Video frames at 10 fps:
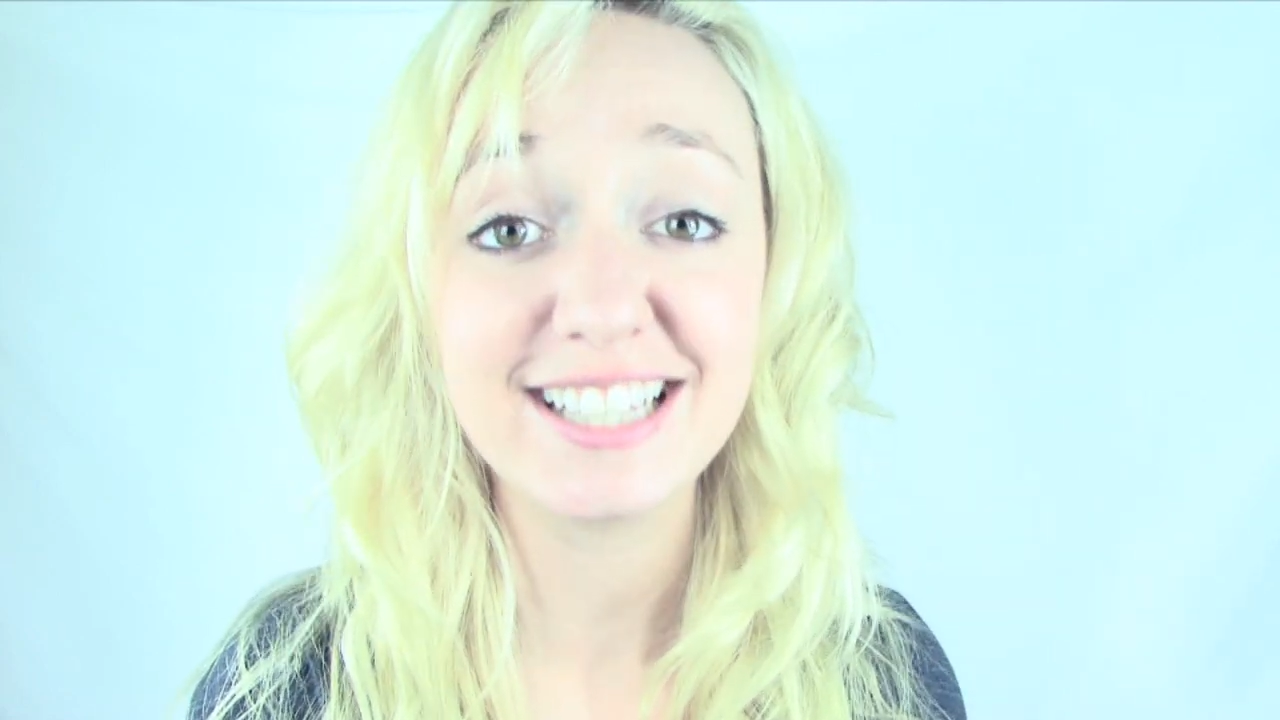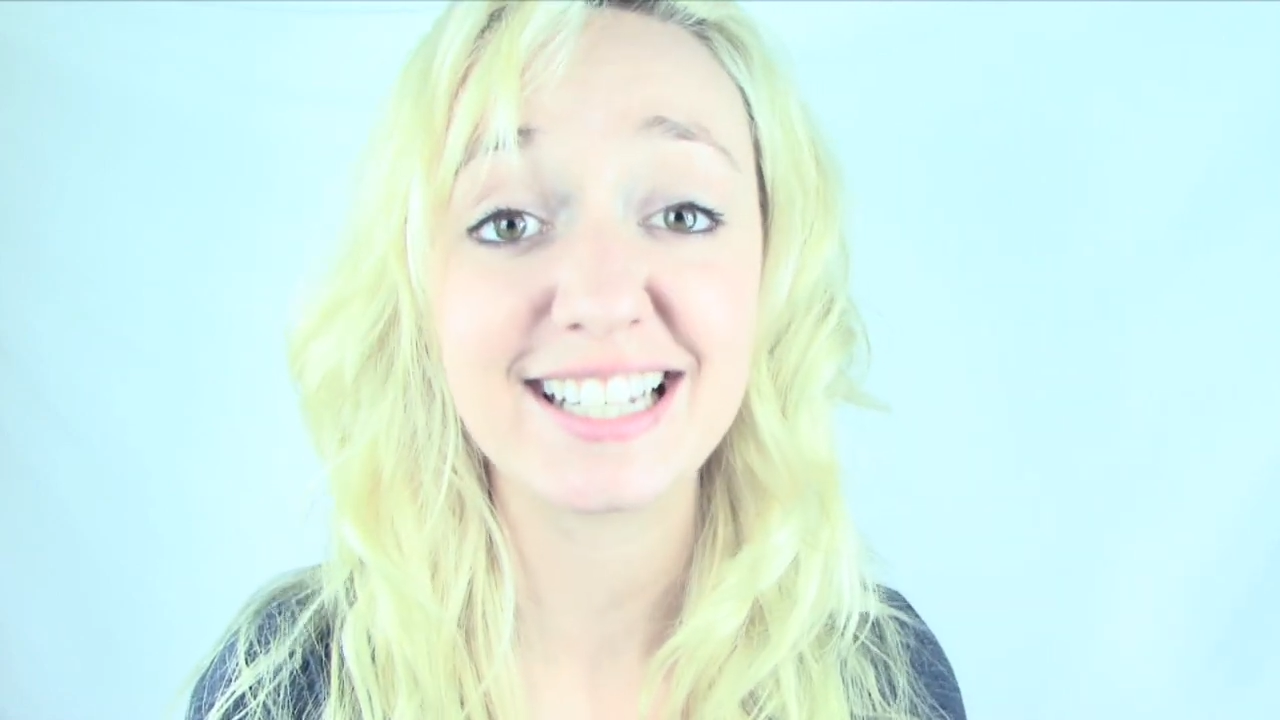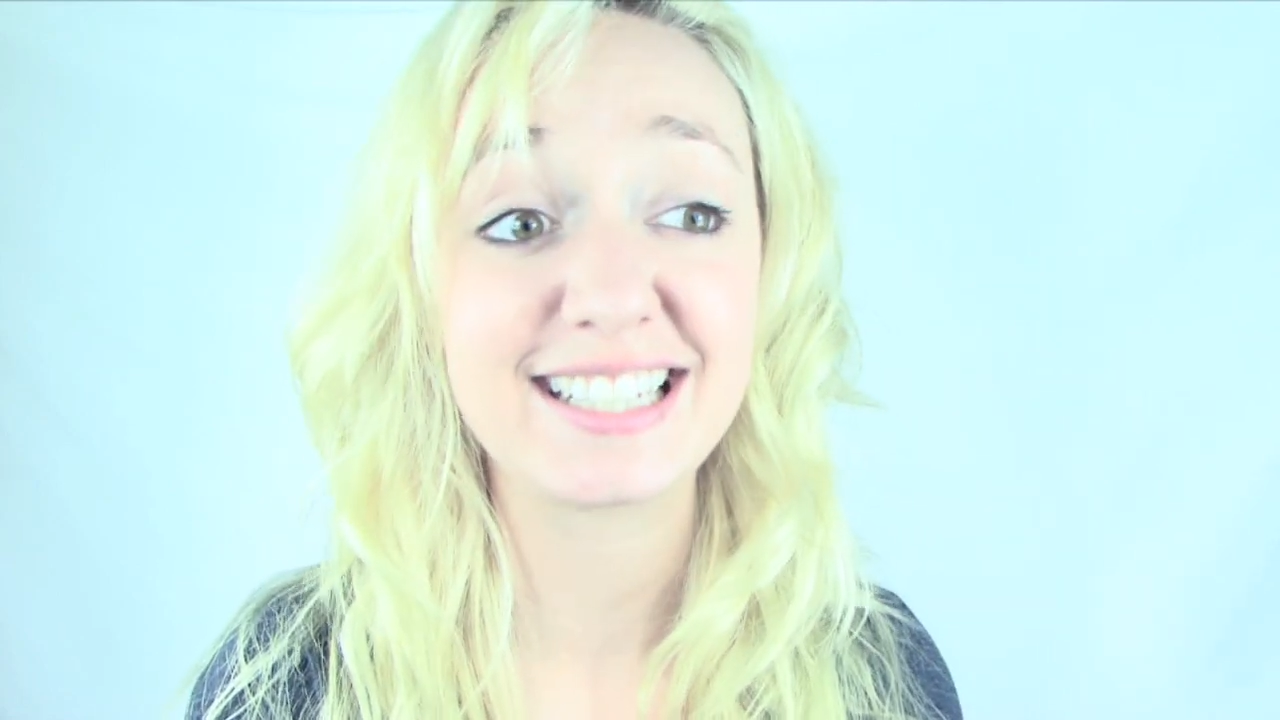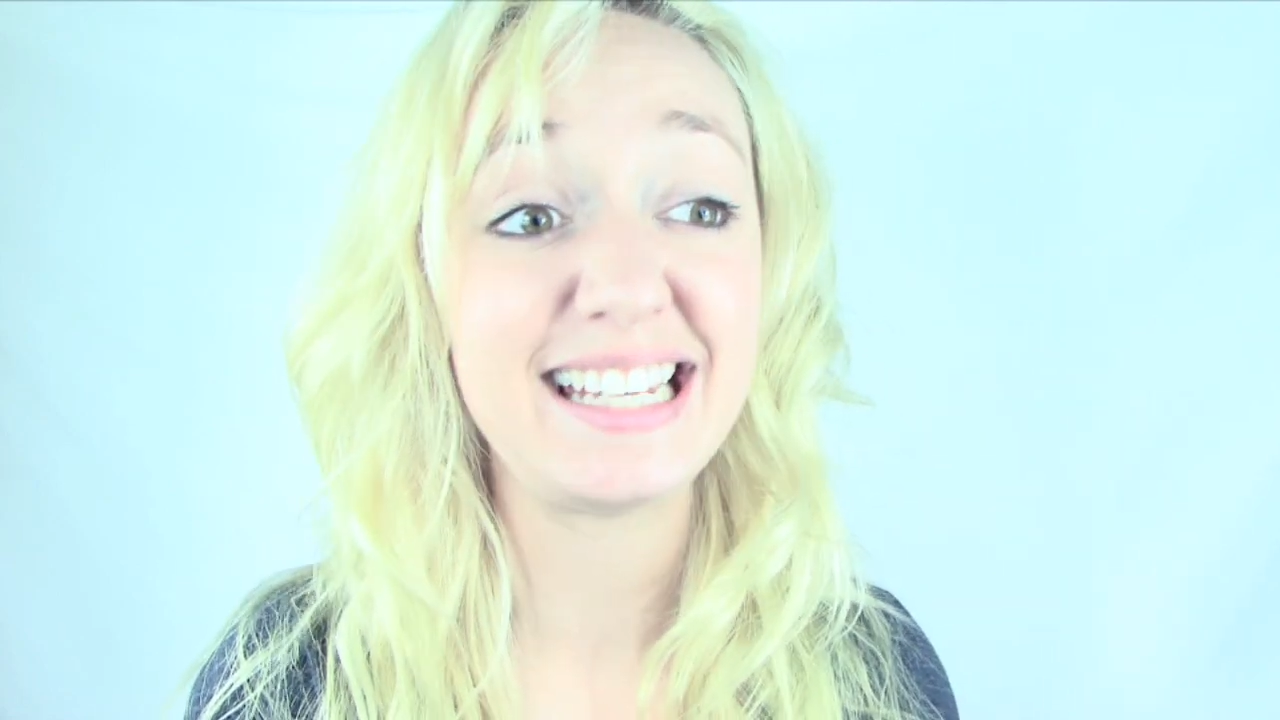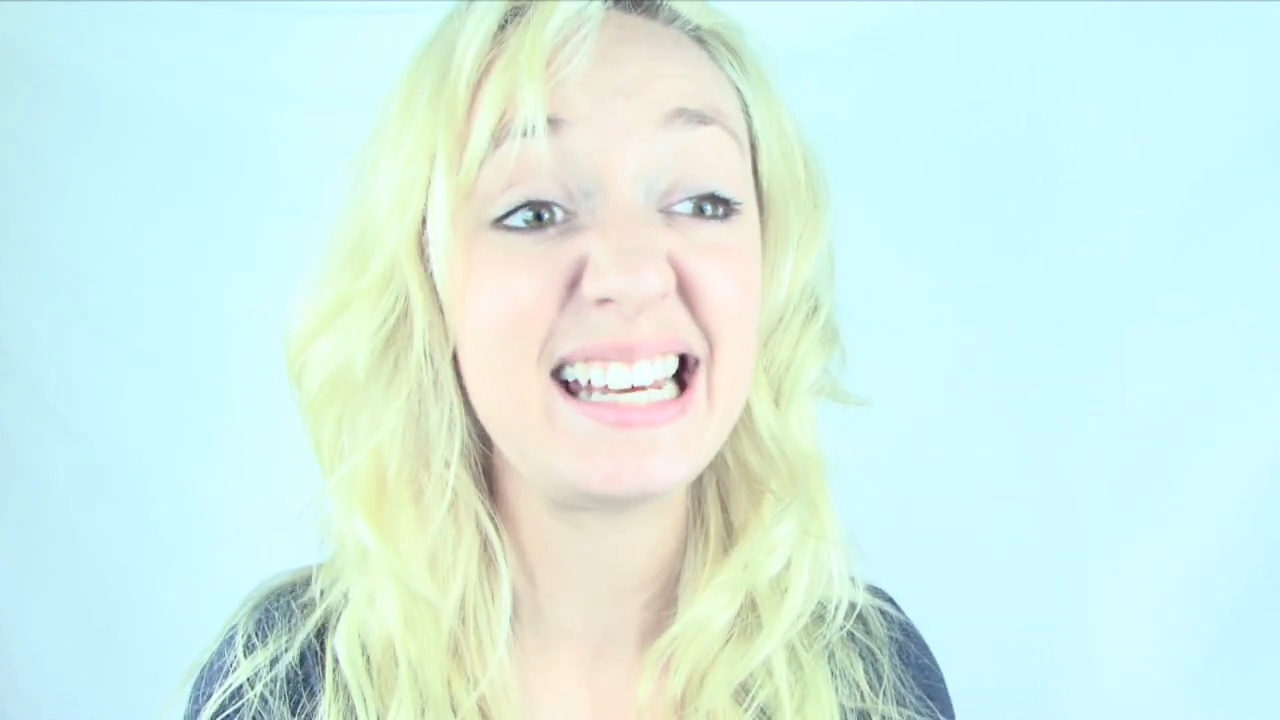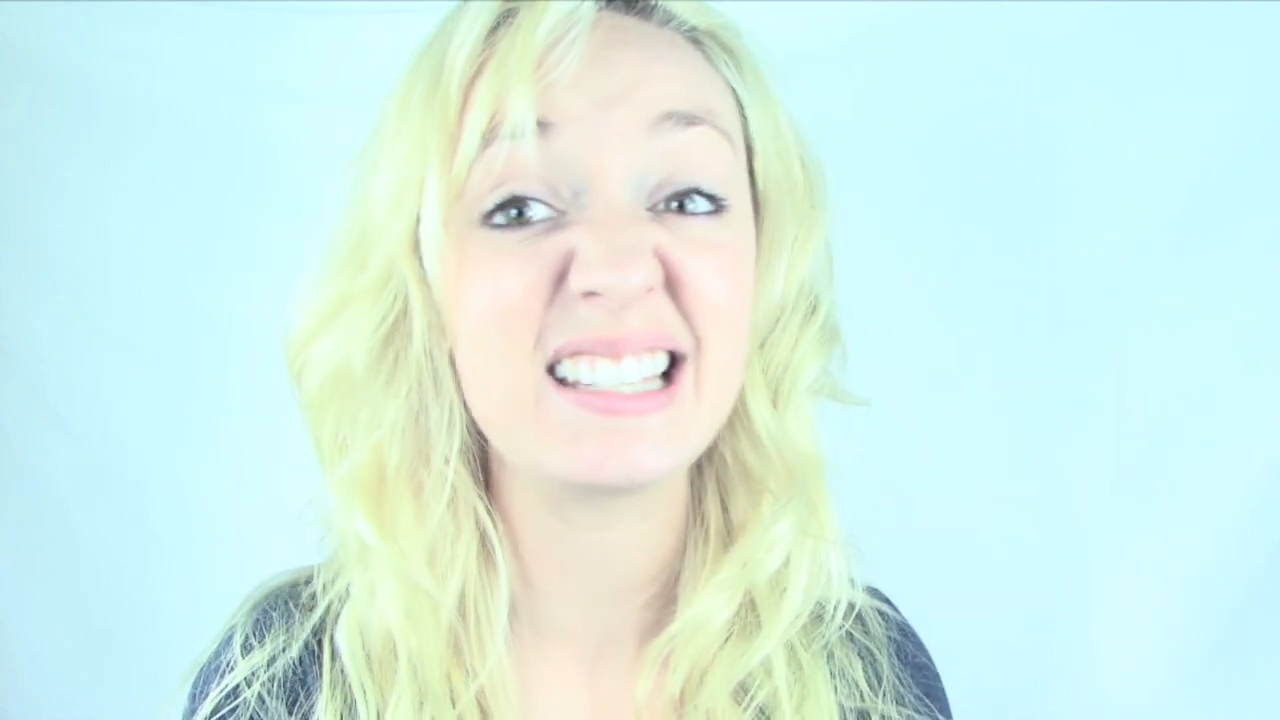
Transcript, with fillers: says he